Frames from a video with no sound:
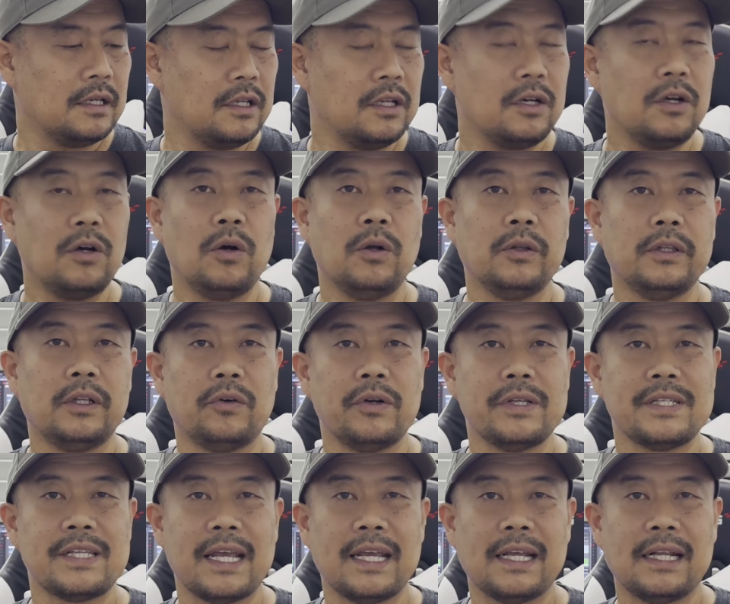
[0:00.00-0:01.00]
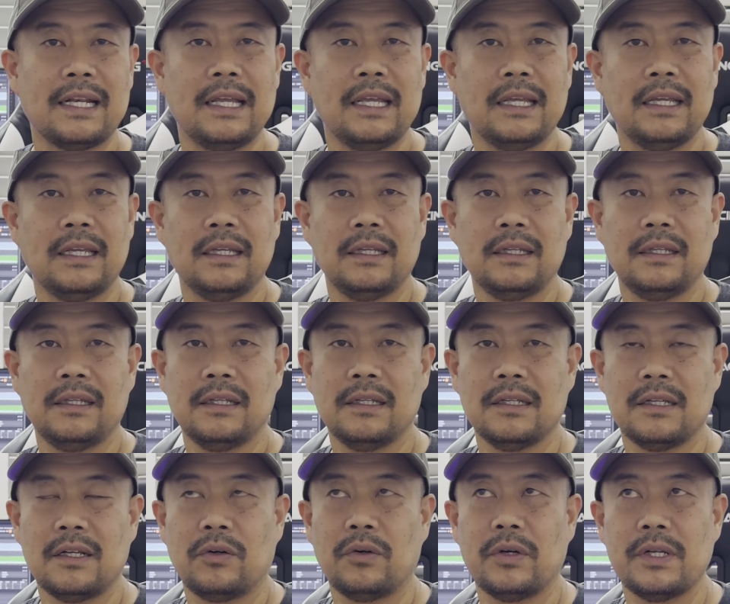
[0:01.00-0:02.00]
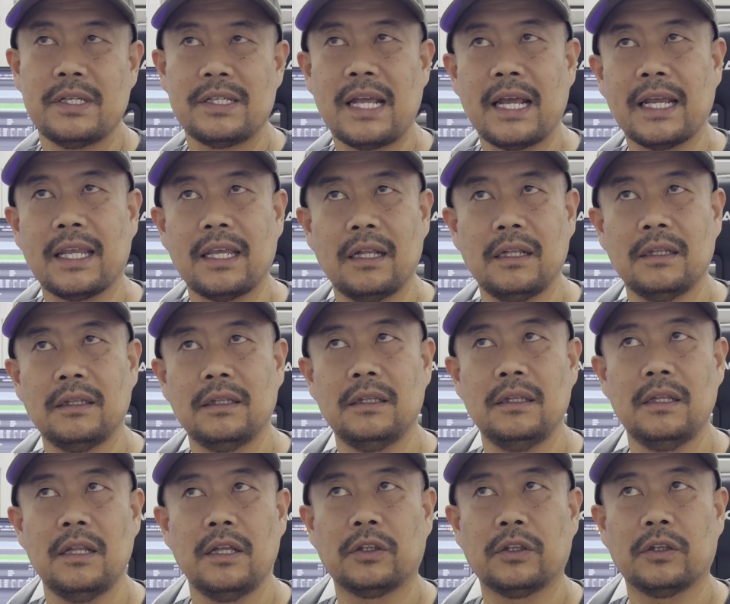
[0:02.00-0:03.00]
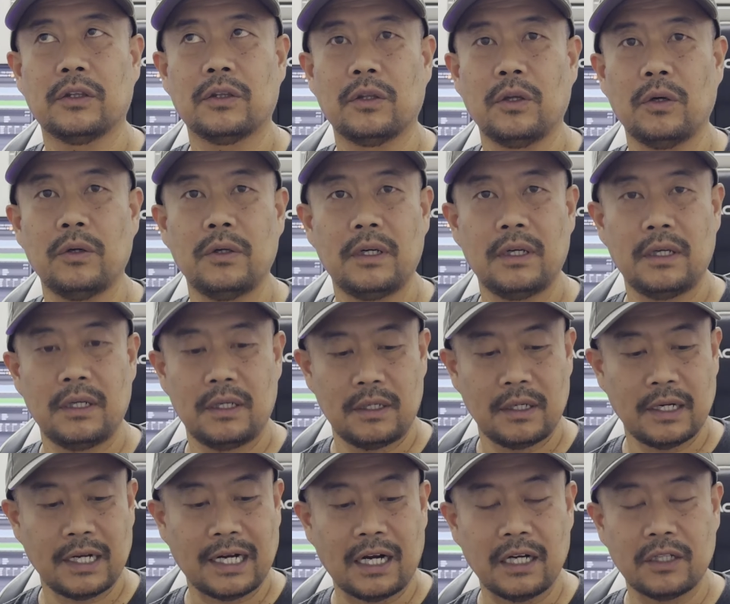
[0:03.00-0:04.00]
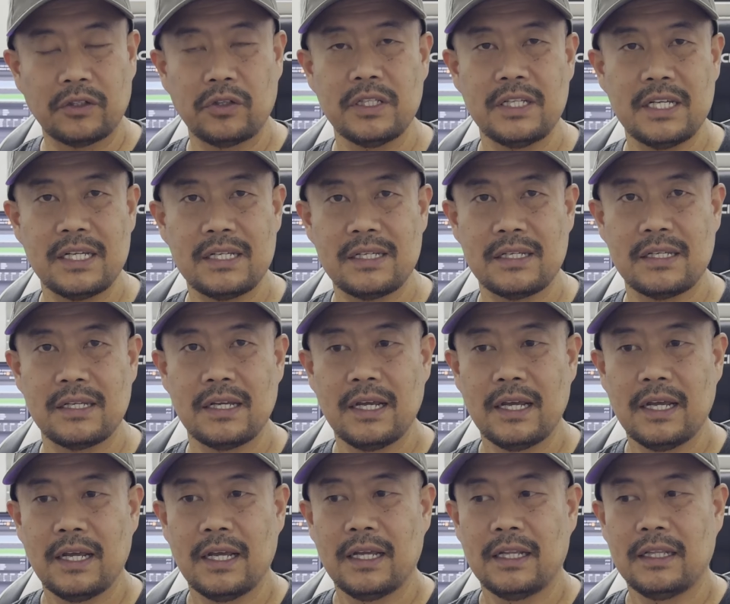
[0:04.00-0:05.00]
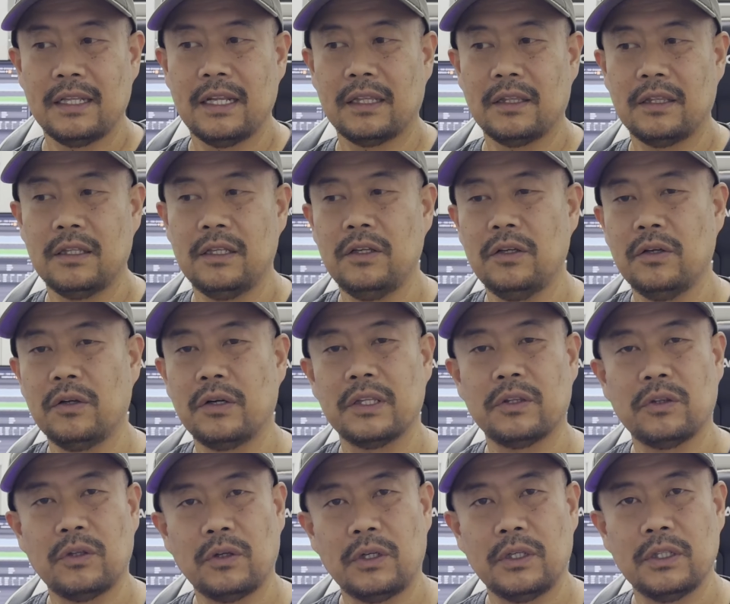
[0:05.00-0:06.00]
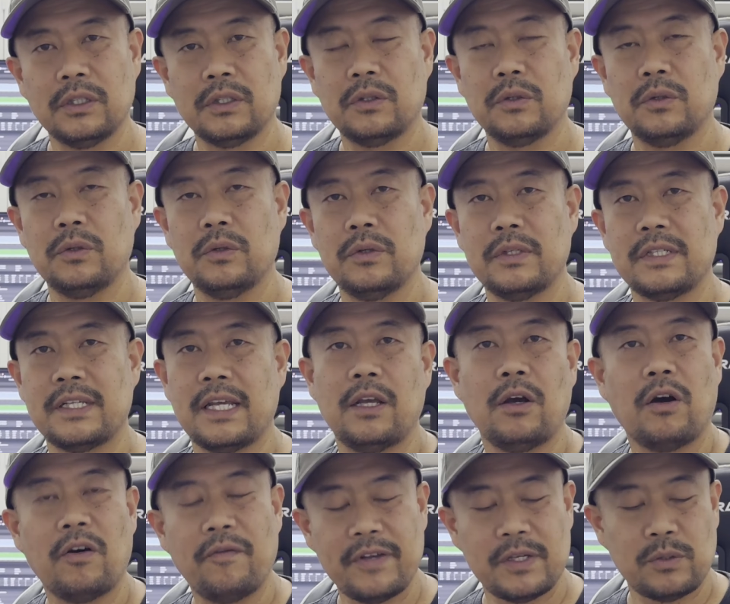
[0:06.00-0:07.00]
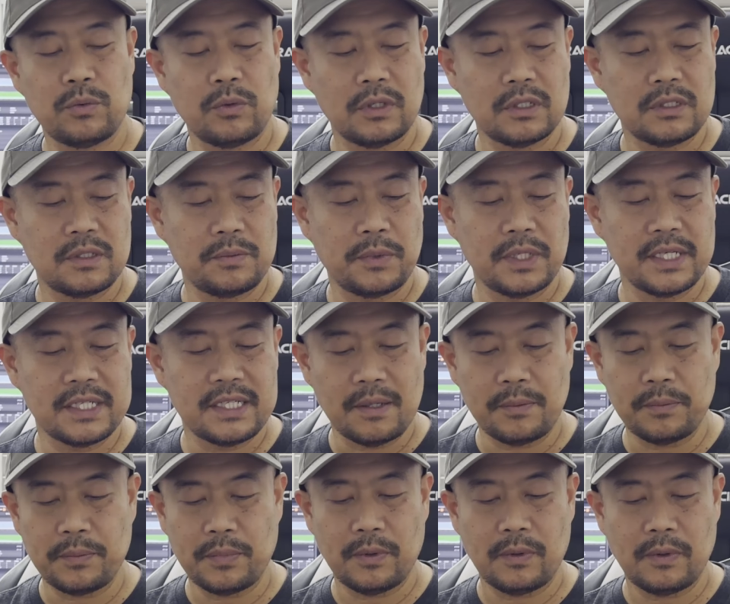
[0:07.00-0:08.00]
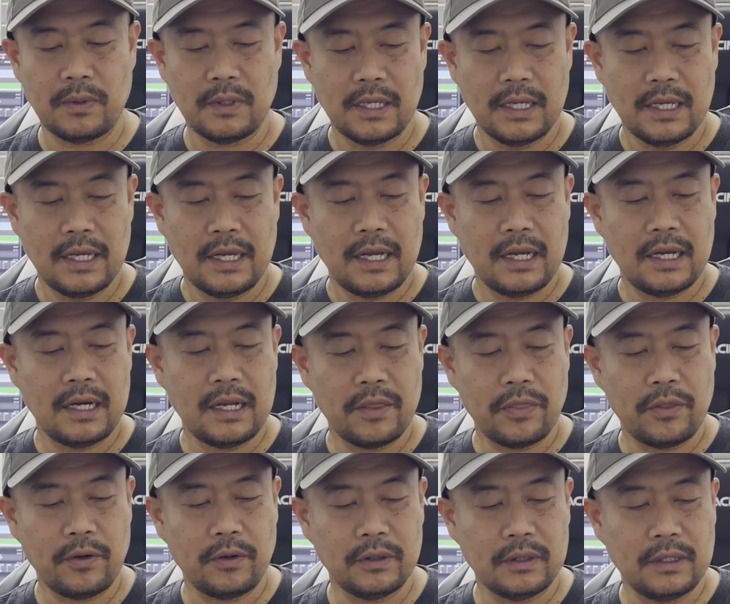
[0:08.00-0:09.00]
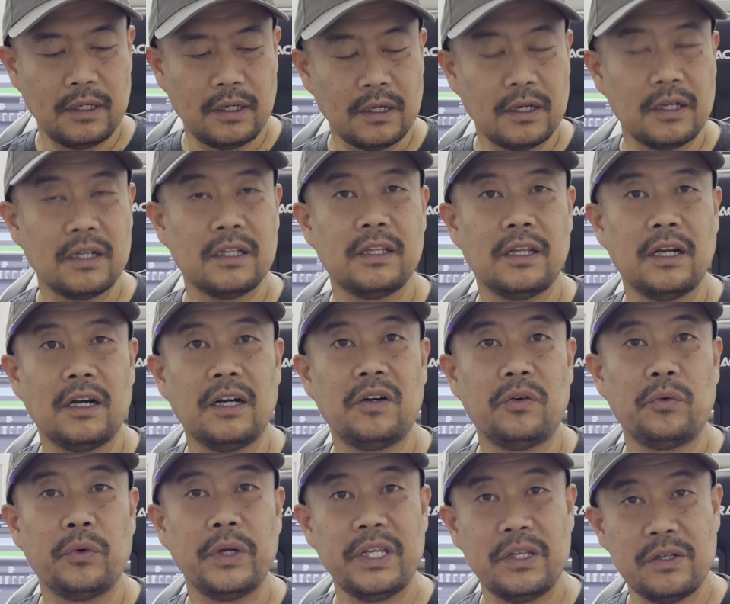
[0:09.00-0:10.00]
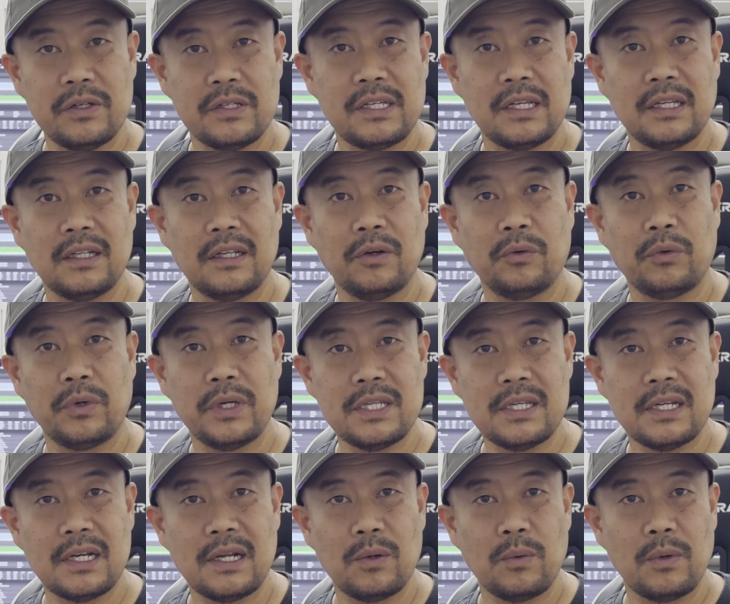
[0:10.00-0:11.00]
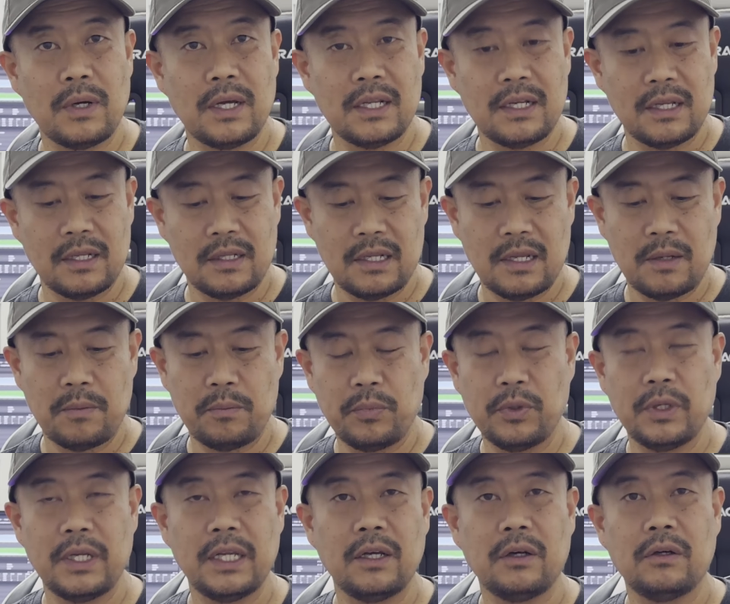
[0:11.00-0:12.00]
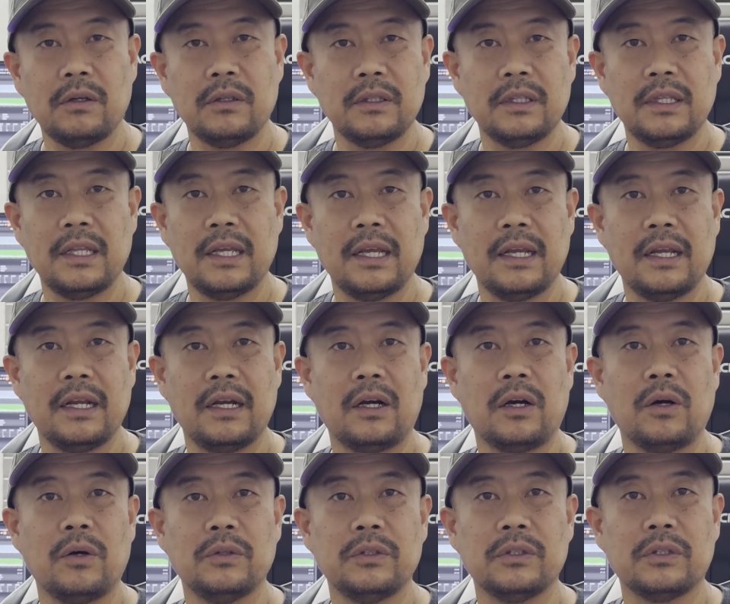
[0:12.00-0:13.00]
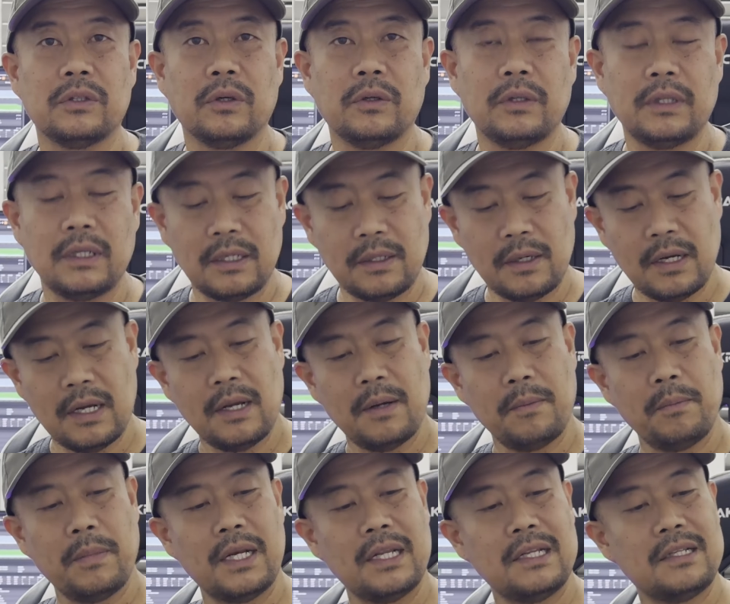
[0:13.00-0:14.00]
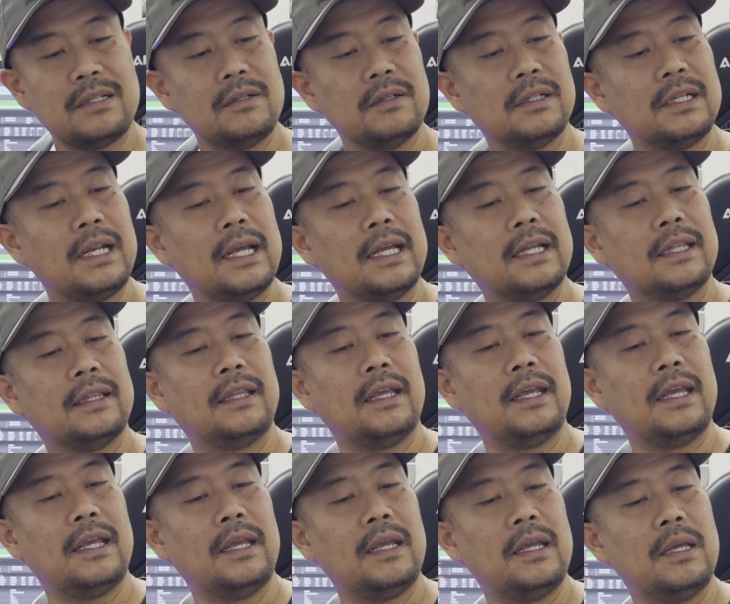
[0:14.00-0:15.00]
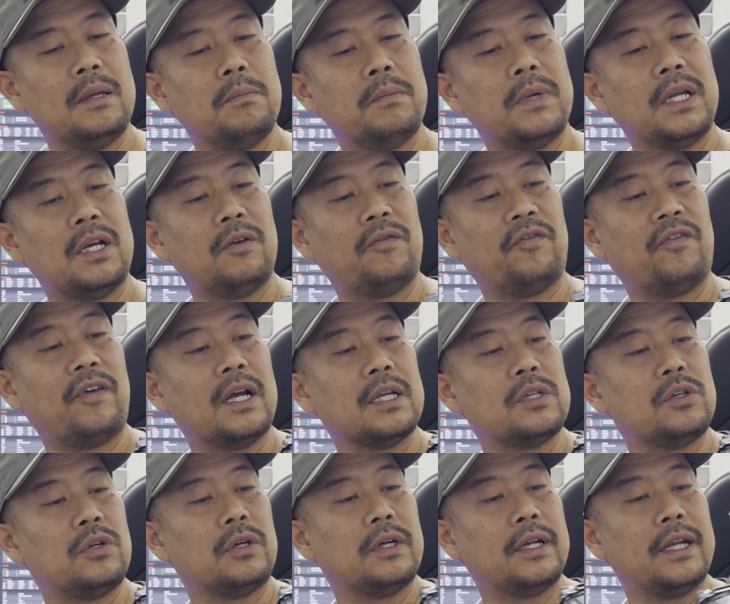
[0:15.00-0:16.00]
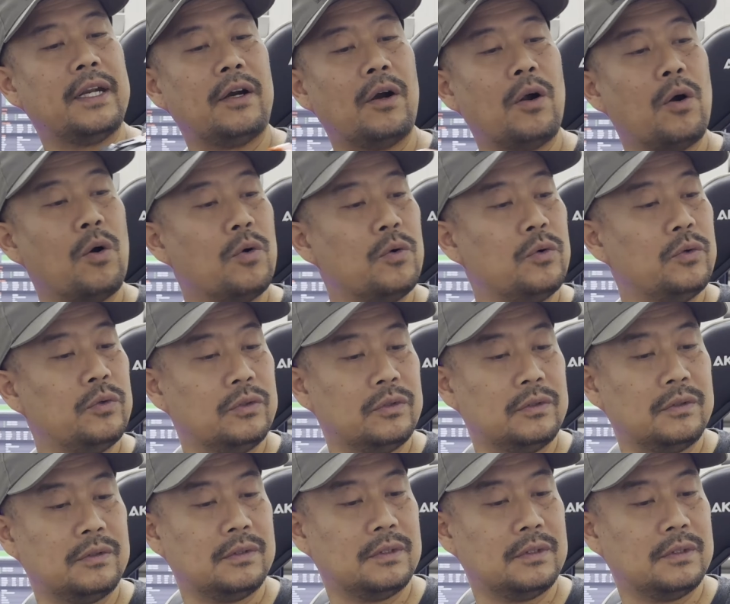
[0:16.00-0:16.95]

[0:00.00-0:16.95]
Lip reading: all the recycled toner cartridges that you return to, say, Office Works, for example. And I thought they're reusing the original one and then putting on their own toner, but it looked like they manufacture their own